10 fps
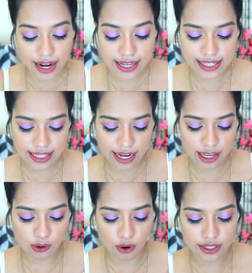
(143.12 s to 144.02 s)
The next thing that
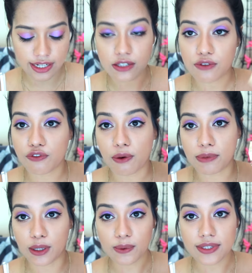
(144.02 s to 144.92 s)
I got is from
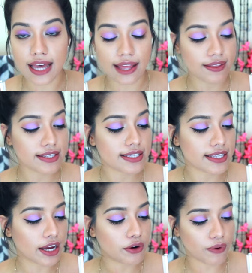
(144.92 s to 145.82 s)
Nuxe, and this is
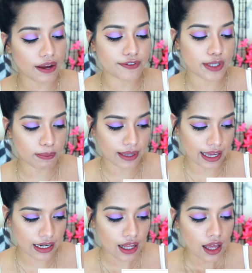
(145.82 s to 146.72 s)
their Reve de
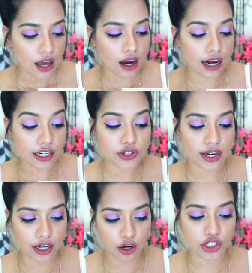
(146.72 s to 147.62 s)
Miel
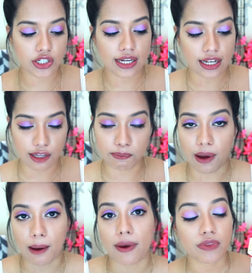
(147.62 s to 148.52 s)
Ultra Nourishing Lip
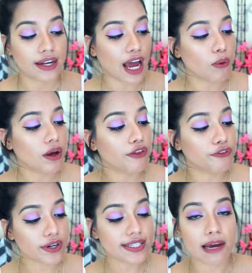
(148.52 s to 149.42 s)
Balm. Now the
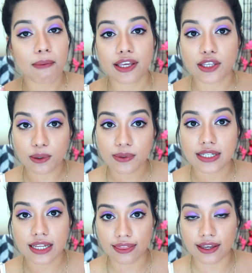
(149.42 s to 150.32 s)
first time I
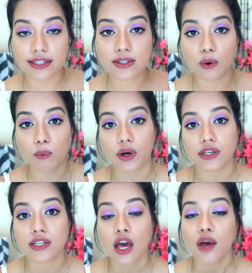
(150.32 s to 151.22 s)
used this
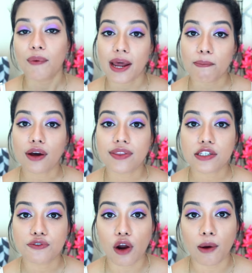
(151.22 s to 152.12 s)
was when I bought
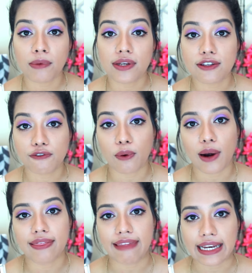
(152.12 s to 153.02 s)
this from
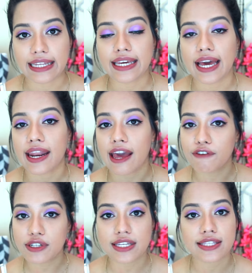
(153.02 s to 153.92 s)
Sephora Delhi, and
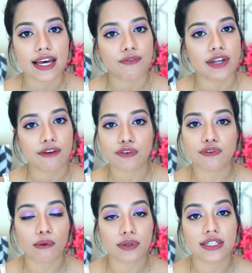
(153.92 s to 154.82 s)
ever since I've never
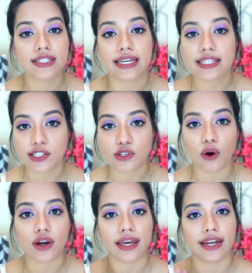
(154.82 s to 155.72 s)
found it in
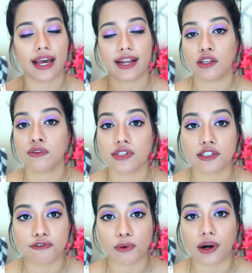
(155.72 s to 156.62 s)
stock in any of the
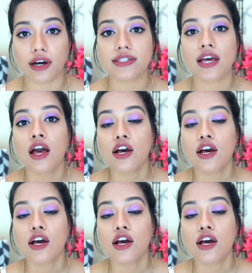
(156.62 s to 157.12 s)
Sephoras.